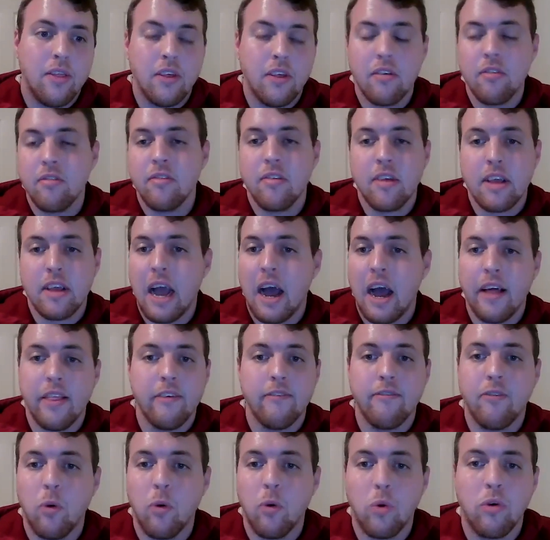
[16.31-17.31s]
This is a guy
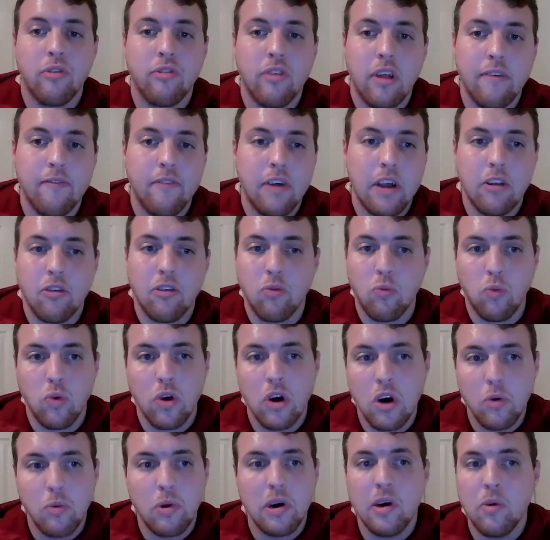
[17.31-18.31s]
that Florida State fans
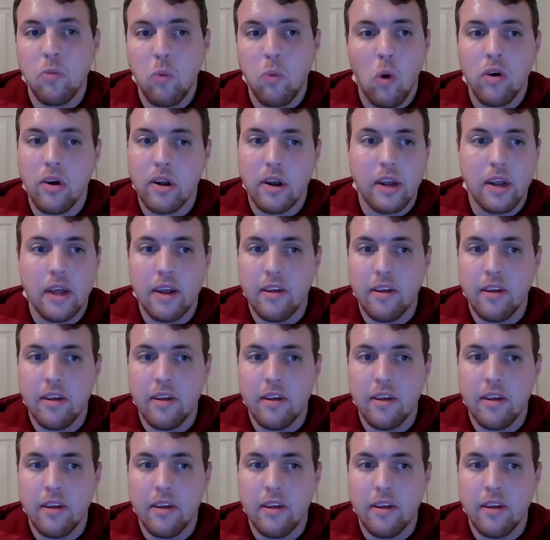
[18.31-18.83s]
really, really wanted.